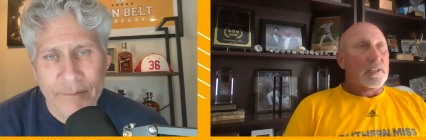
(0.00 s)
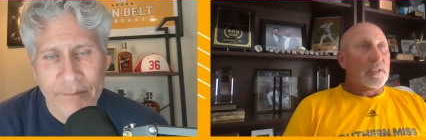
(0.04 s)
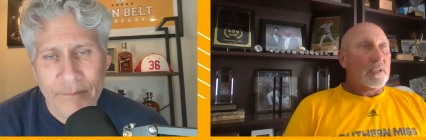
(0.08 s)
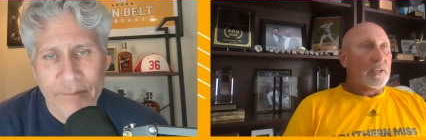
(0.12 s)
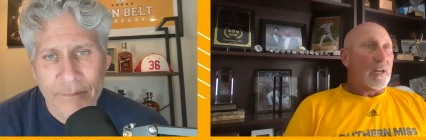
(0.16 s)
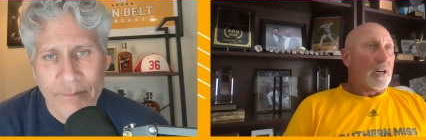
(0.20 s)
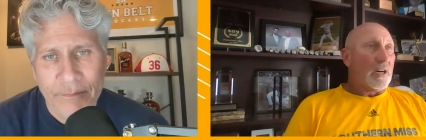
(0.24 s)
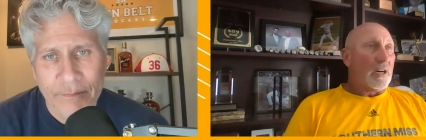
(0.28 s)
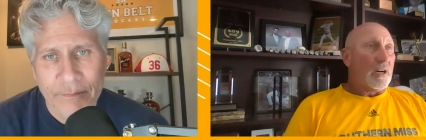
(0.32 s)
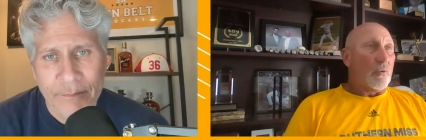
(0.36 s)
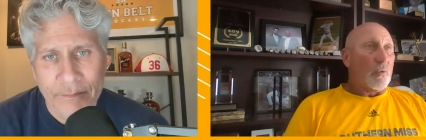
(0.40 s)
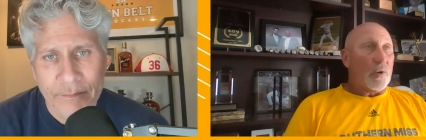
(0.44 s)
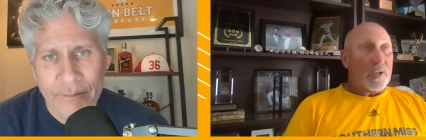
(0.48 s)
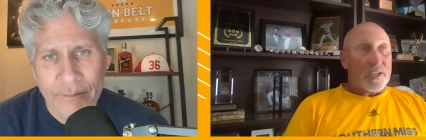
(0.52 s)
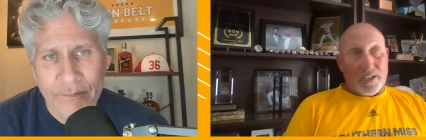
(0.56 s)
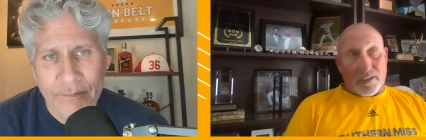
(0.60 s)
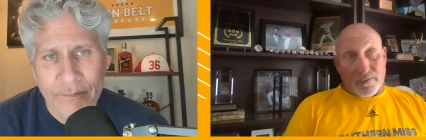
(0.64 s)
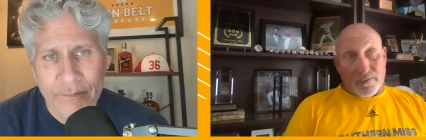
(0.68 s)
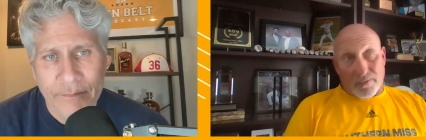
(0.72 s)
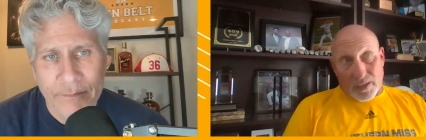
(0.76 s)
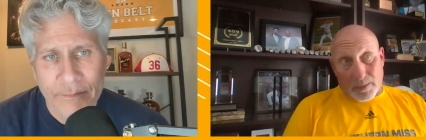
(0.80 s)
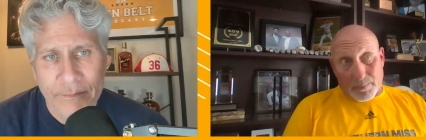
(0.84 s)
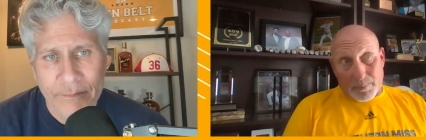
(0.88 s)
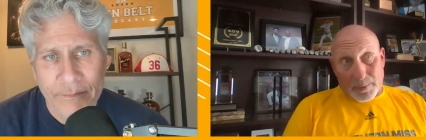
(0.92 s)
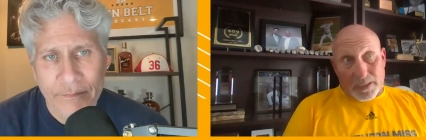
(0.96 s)
Speaker 1: uh, we give
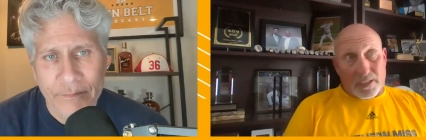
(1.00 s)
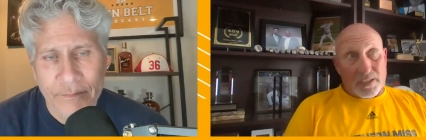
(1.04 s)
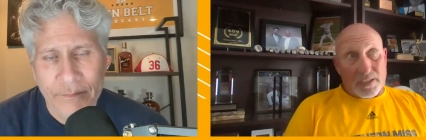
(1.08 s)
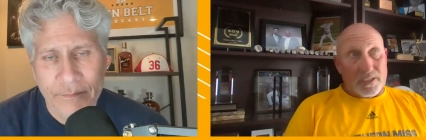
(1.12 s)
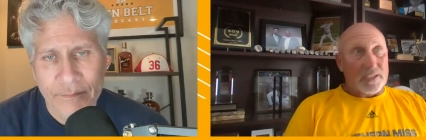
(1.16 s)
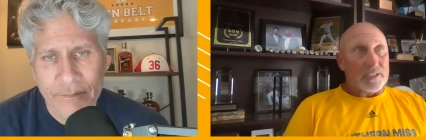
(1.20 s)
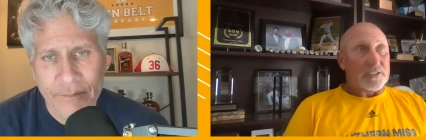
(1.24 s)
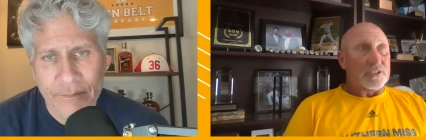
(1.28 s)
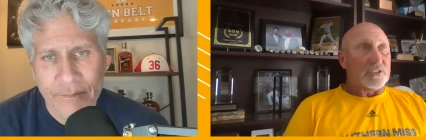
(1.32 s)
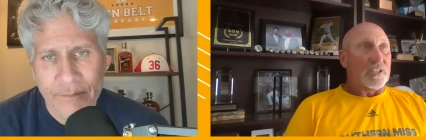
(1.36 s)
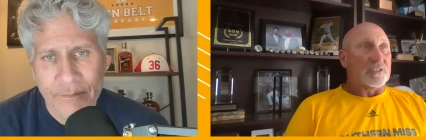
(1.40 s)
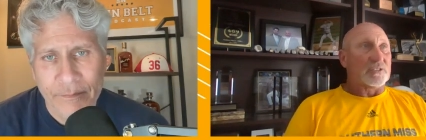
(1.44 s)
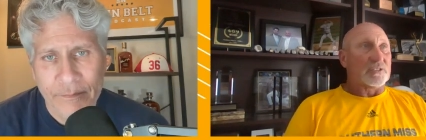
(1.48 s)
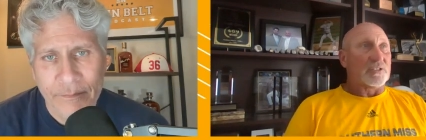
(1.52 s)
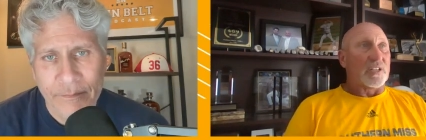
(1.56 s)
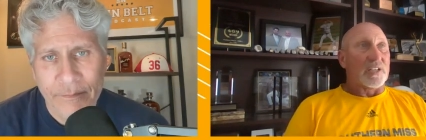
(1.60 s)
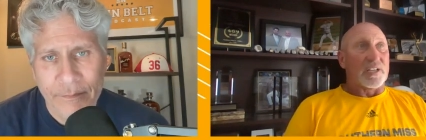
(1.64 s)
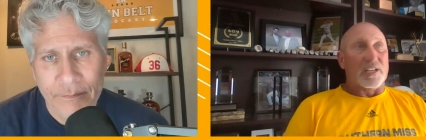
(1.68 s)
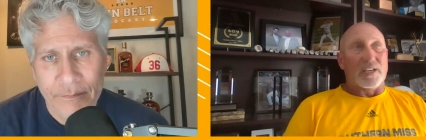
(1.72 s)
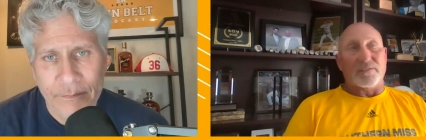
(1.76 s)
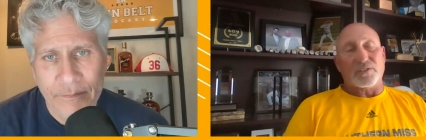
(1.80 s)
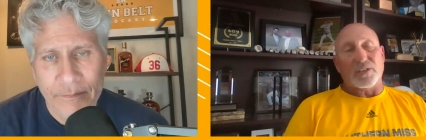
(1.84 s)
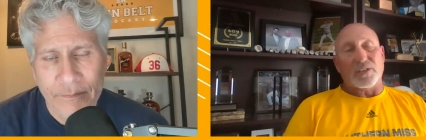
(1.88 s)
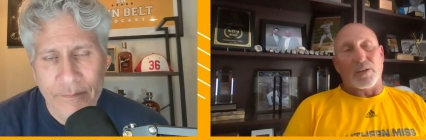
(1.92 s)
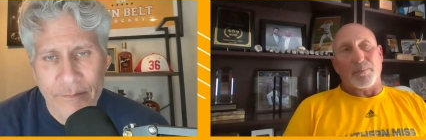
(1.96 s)
up a hit. Justin
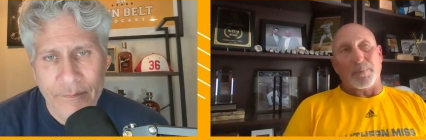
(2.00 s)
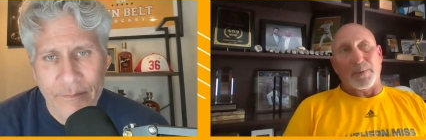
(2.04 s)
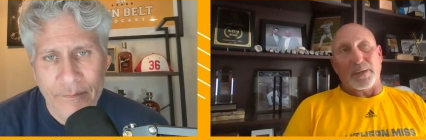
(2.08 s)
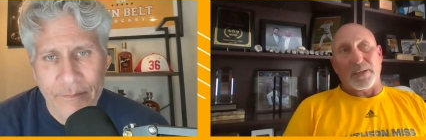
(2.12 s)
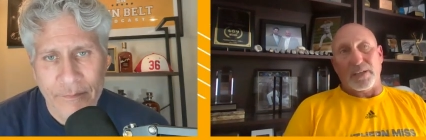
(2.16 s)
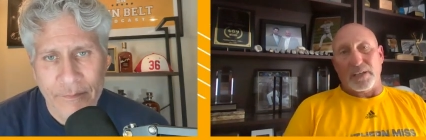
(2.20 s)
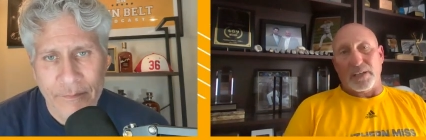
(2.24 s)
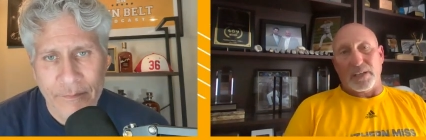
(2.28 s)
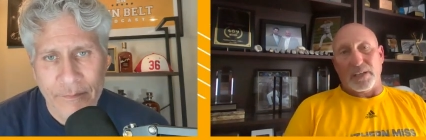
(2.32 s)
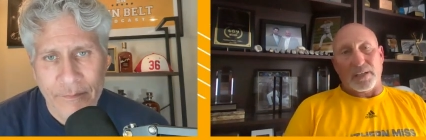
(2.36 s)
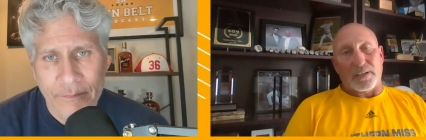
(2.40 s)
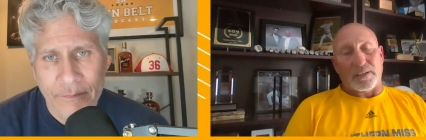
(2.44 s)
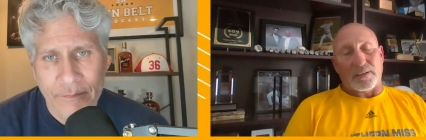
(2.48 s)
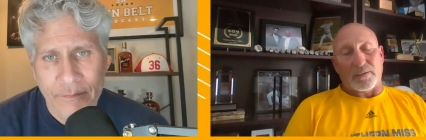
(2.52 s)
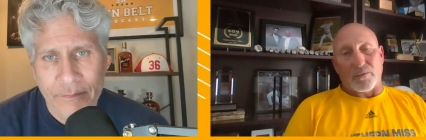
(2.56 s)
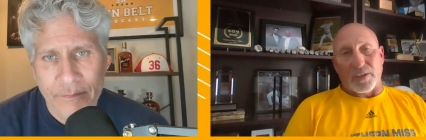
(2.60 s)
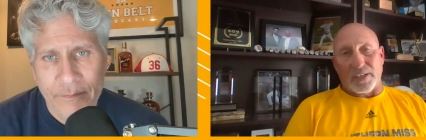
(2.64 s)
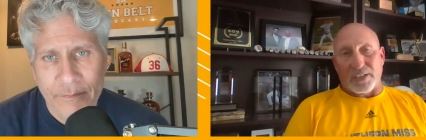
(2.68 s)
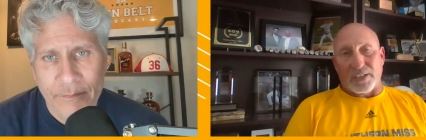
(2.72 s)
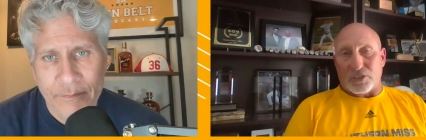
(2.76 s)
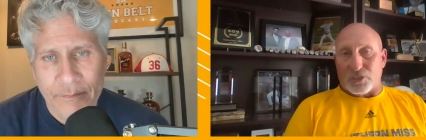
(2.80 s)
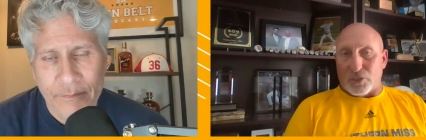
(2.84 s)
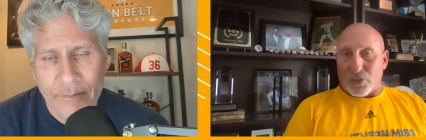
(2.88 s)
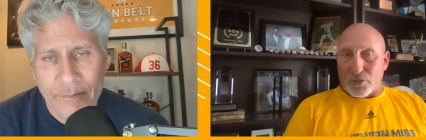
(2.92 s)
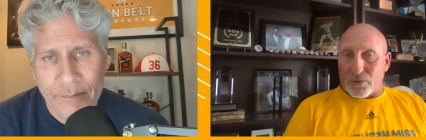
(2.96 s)
gives up a hit,
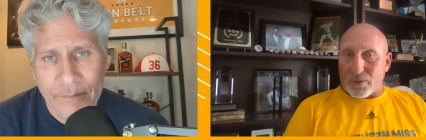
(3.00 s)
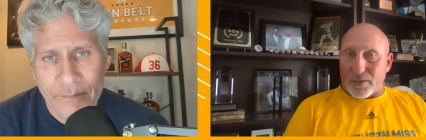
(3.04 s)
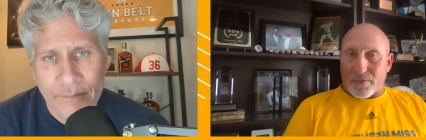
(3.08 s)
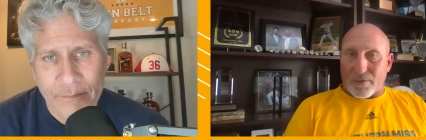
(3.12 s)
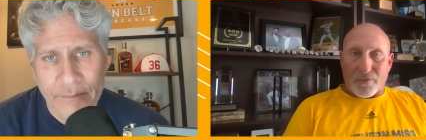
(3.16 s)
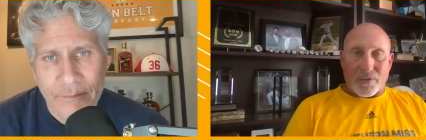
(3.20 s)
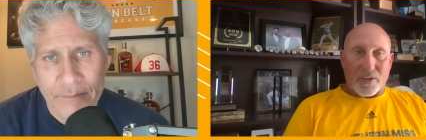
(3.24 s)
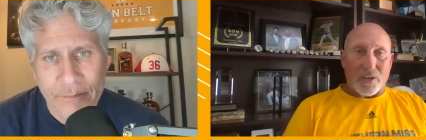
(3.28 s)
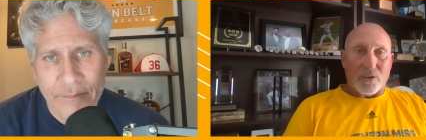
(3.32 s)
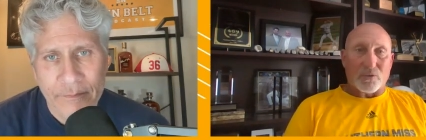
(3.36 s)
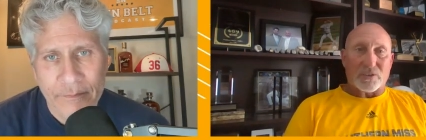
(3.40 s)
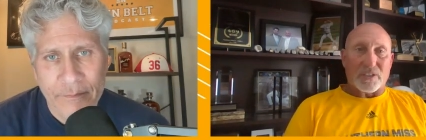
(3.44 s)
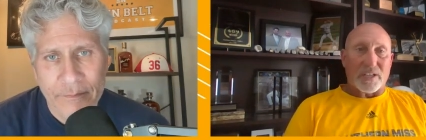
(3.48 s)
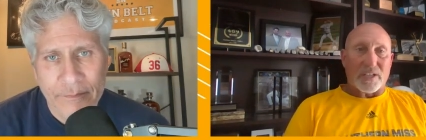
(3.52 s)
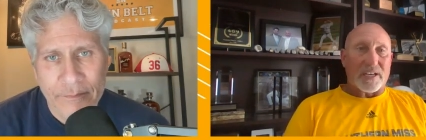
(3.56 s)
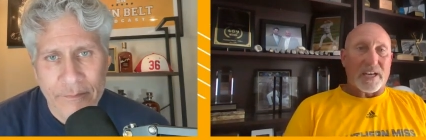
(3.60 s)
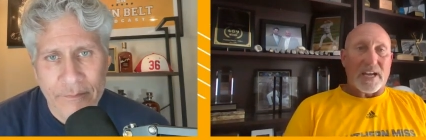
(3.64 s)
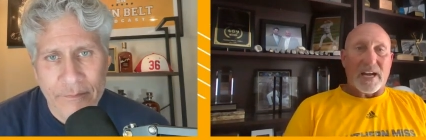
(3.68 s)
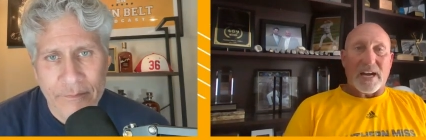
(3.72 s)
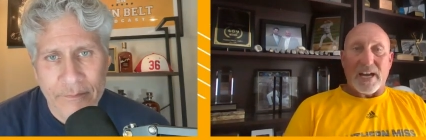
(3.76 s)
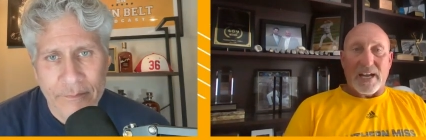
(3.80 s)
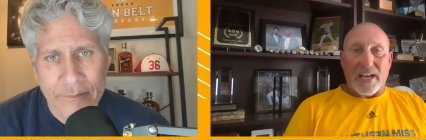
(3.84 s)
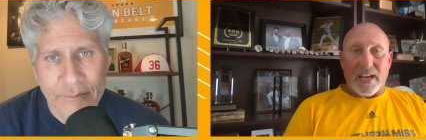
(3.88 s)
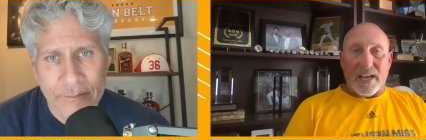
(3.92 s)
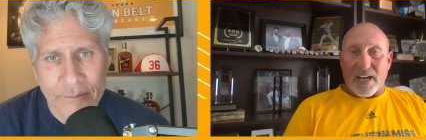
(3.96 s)
Reese Ewing throws a
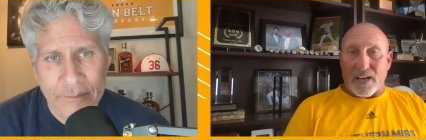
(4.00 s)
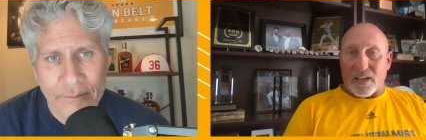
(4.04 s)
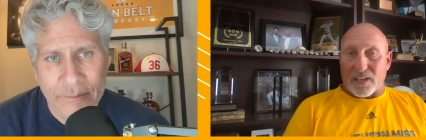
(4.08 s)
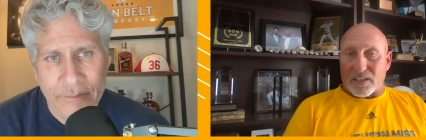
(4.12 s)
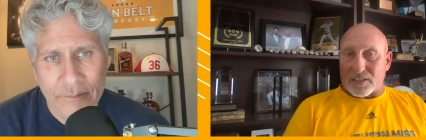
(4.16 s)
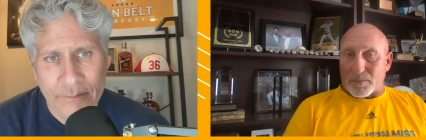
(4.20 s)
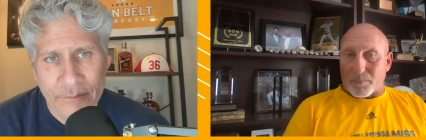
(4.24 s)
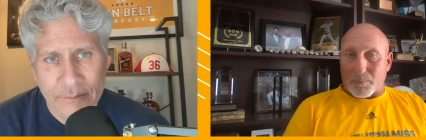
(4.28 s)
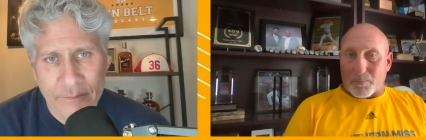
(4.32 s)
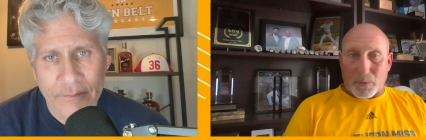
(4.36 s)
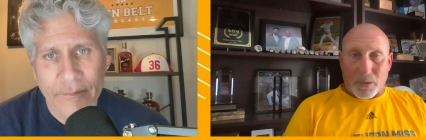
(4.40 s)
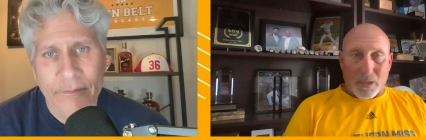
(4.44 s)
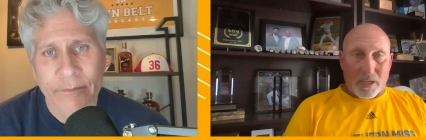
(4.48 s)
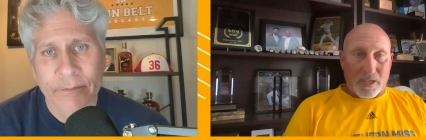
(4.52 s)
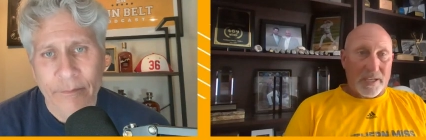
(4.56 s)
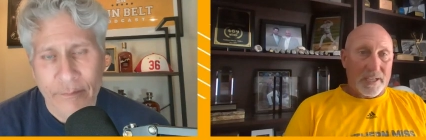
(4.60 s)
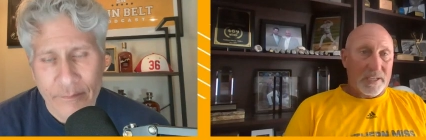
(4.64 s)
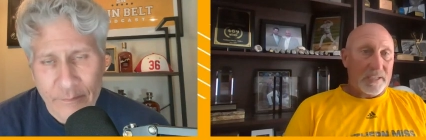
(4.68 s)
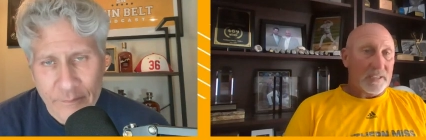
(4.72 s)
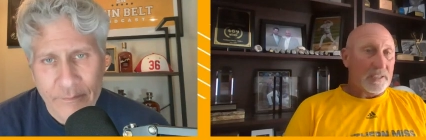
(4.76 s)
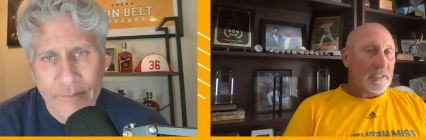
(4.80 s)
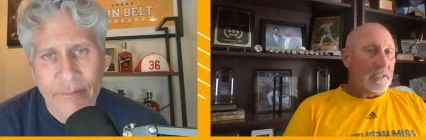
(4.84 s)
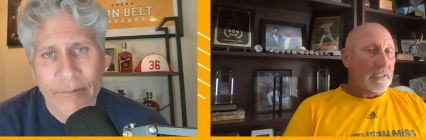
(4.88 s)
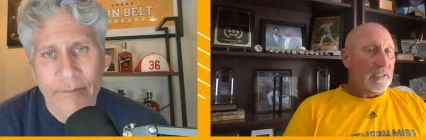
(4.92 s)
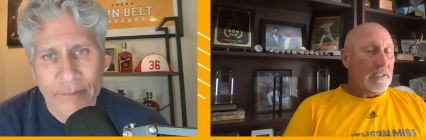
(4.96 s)
guy out at the plate